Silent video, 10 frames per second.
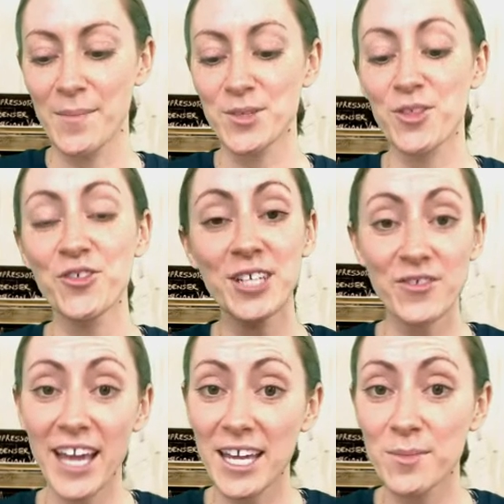So 3
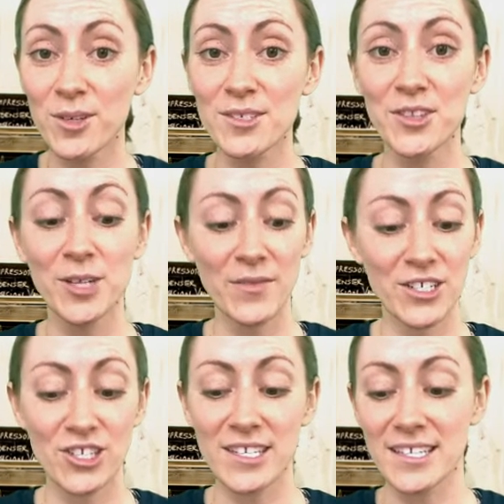different animals, 3
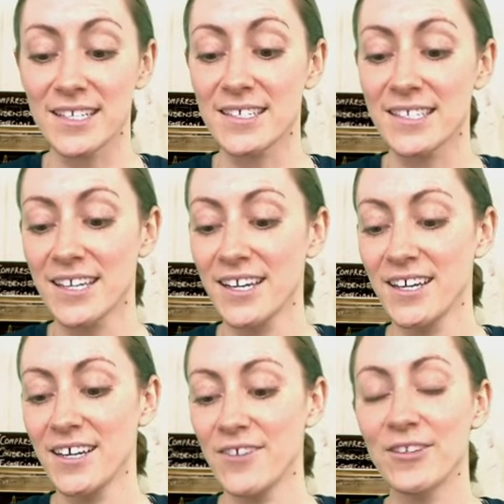different cheeses,
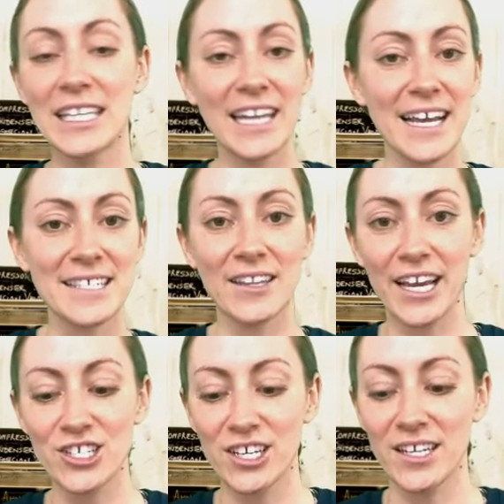a really nice
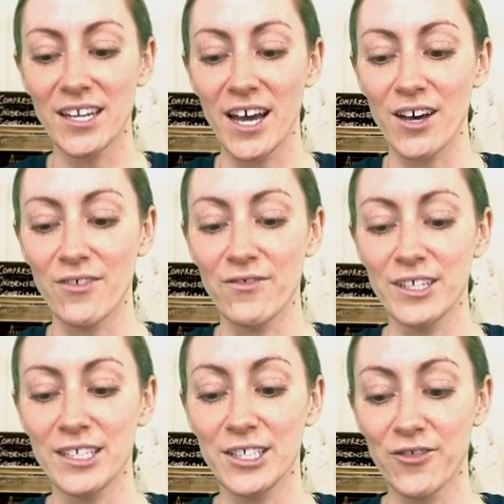selection
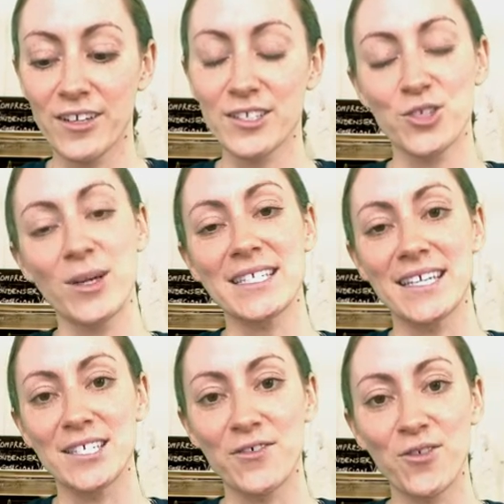of different
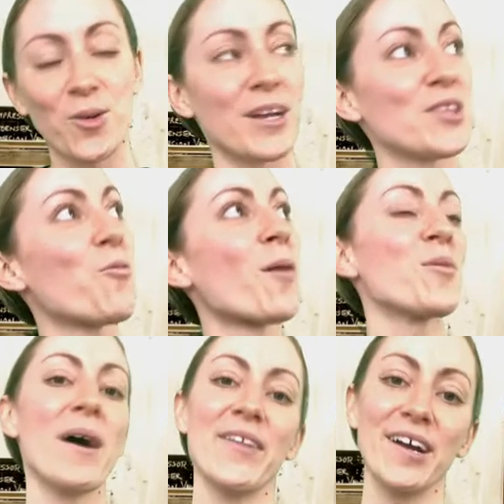choices for the
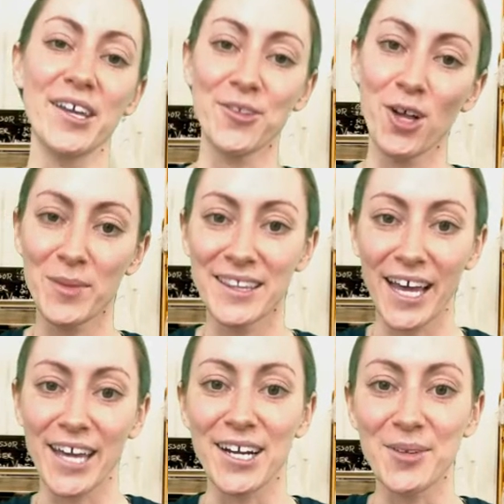warmer weather. They're all a bit
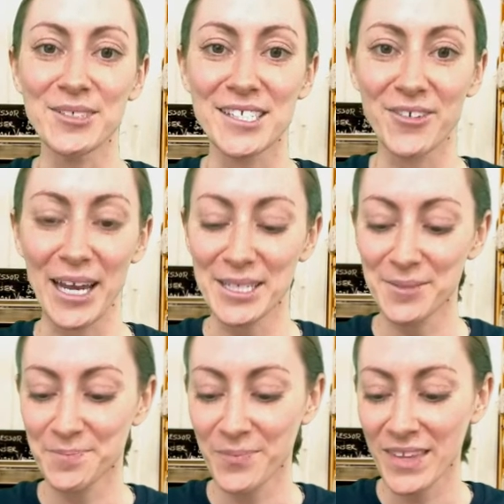lighter, which is
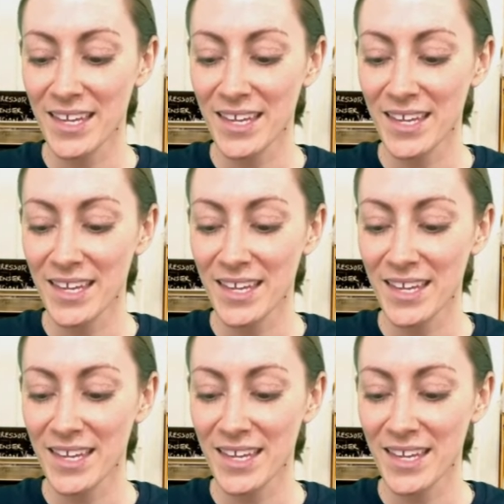great.